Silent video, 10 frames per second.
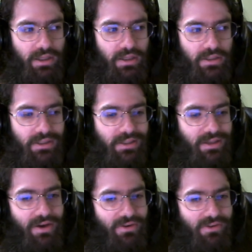It's like,
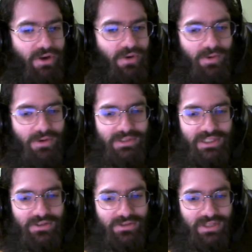no, no, I won't
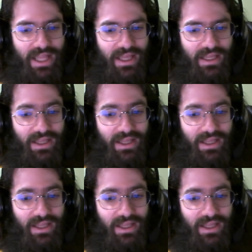see you today,